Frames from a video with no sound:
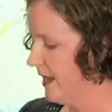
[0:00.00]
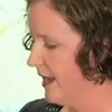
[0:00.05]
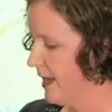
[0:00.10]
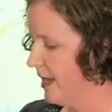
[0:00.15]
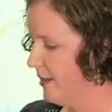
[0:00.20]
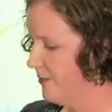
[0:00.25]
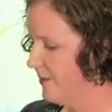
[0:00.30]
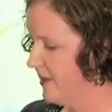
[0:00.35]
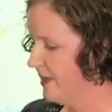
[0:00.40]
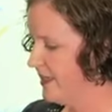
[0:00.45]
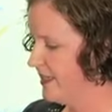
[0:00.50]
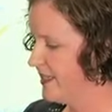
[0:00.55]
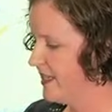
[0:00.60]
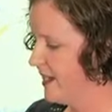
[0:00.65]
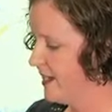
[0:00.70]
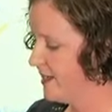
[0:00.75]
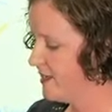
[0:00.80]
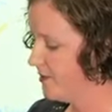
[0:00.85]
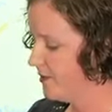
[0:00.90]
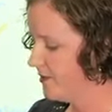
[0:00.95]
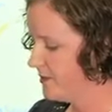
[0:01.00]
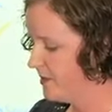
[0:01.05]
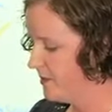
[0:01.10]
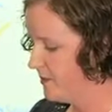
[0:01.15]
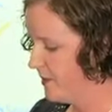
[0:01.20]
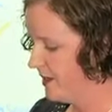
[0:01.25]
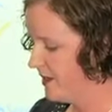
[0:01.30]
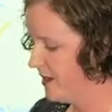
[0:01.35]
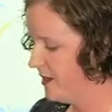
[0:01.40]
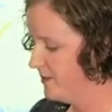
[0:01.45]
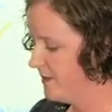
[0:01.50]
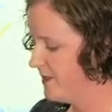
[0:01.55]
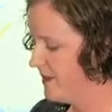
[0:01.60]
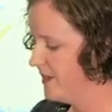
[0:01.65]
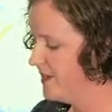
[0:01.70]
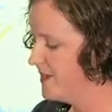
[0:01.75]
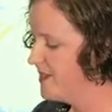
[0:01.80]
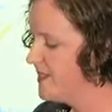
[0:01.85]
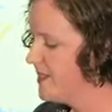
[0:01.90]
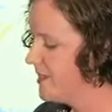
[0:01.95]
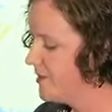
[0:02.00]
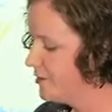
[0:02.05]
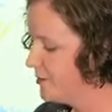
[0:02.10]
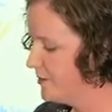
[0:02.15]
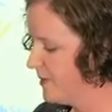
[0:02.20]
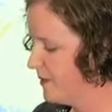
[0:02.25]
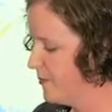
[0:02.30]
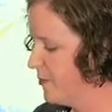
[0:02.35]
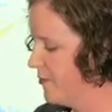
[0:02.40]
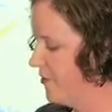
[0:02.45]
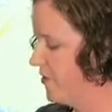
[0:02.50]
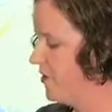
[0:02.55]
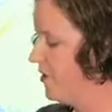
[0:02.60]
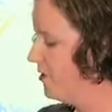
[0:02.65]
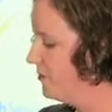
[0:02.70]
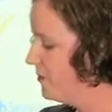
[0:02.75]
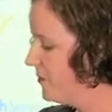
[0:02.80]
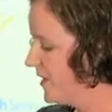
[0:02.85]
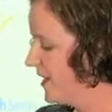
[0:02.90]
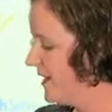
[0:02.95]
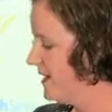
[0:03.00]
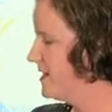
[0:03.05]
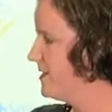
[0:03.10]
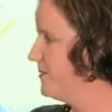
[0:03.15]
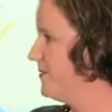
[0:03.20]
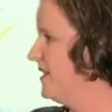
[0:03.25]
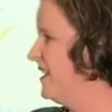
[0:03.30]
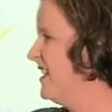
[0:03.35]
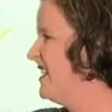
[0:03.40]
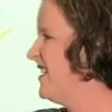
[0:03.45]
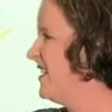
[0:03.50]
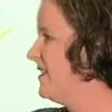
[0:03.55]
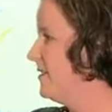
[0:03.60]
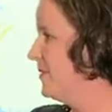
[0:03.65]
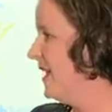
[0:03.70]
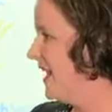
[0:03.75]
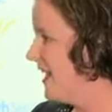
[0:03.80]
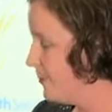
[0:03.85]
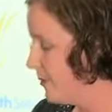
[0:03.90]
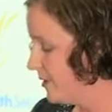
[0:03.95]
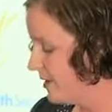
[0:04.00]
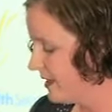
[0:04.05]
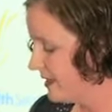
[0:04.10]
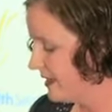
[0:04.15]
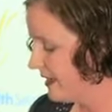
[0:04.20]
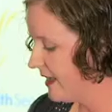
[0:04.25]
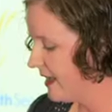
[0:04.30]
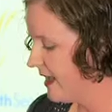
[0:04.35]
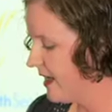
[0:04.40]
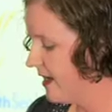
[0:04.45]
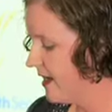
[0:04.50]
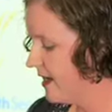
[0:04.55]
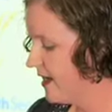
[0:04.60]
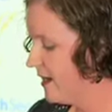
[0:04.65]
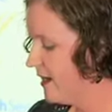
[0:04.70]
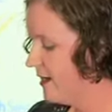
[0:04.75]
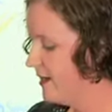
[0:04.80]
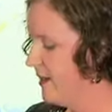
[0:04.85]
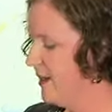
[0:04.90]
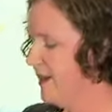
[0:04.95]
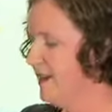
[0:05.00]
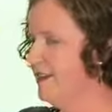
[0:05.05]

And the task also becomes considerably more complex when there's other people in the car,